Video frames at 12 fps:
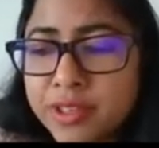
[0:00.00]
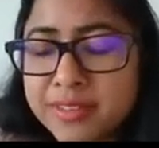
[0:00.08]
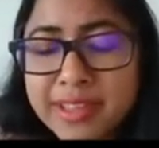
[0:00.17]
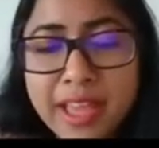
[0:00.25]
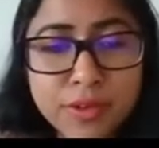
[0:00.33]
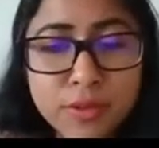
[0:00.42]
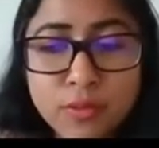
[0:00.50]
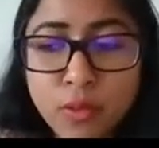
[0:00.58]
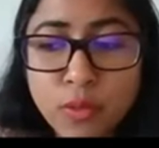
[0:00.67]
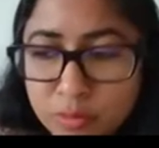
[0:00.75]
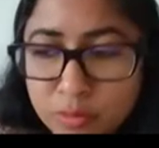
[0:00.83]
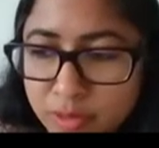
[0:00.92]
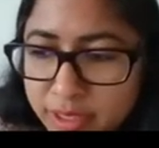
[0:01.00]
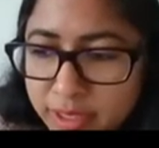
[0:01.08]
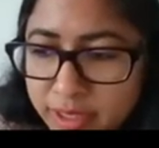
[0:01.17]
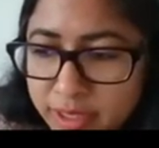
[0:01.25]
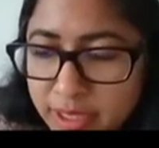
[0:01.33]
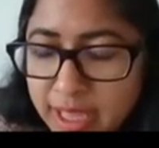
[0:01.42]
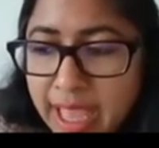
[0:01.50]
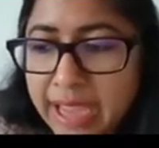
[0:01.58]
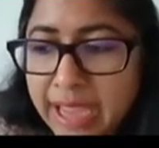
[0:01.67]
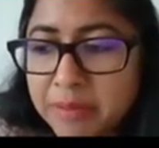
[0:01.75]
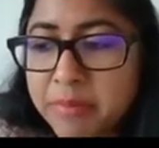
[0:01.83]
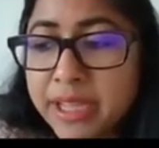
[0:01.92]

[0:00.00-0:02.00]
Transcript: Our industry is ever evolving,